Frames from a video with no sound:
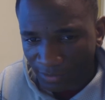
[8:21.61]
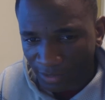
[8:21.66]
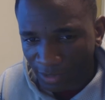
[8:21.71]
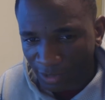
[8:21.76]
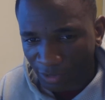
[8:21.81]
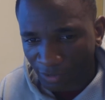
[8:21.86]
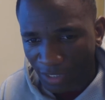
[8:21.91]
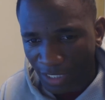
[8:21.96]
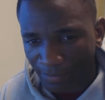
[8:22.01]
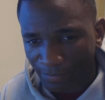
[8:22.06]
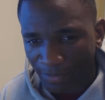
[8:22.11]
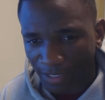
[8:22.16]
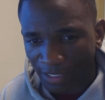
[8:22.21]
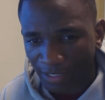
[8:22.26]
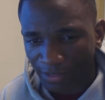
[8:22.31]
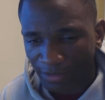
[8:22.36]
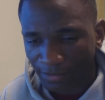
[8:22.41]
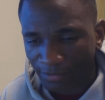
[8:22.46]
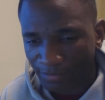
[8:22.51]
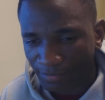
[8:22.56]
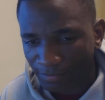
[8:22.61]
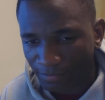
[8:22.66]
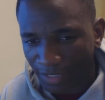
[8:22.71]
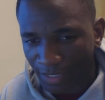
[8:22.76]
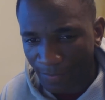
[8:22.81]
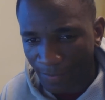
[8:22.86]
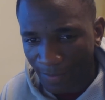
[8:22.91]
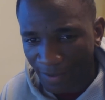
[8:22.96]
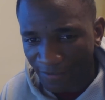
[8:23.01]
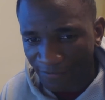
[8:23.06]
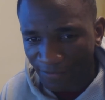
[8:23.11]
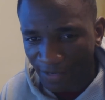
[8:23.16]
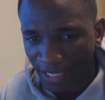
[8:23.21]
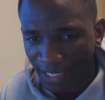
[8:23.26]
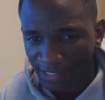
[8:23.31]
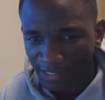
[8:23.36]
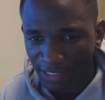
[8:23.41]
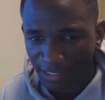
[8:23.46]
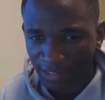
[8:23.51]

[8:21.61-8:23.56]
like my MMA fans